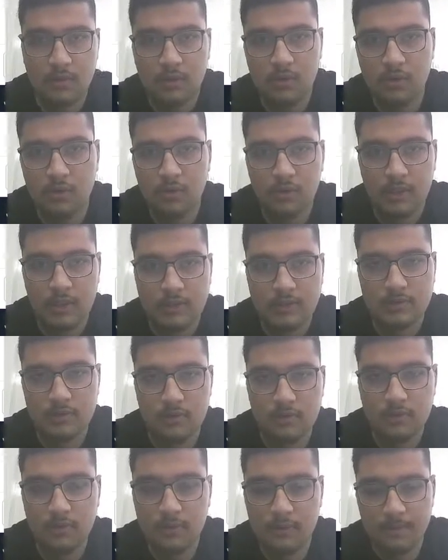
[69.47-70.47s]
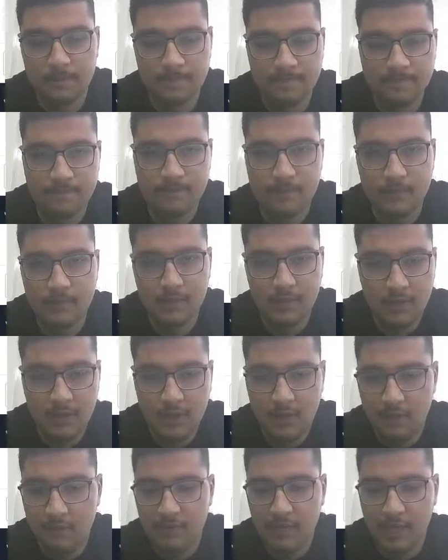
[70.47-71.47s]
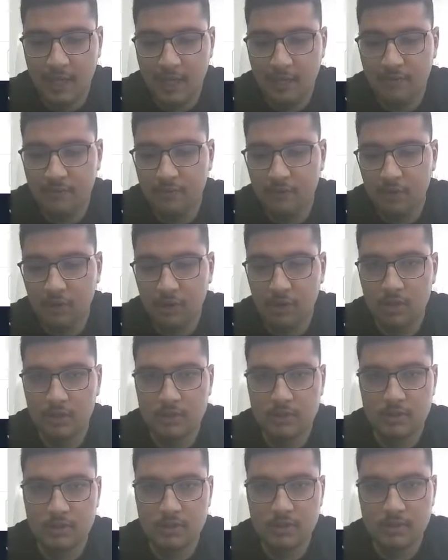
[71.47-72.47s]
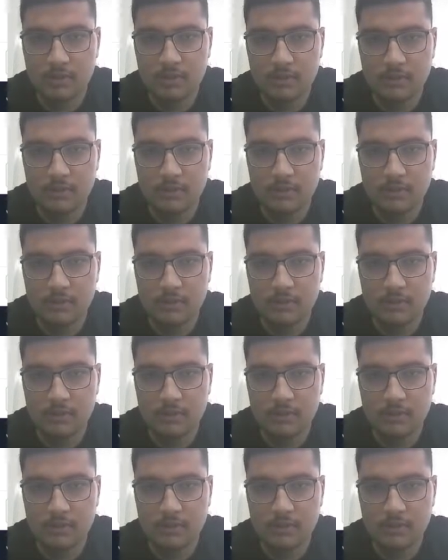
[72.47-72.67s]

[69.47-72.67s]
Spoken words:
Okay, so we have cost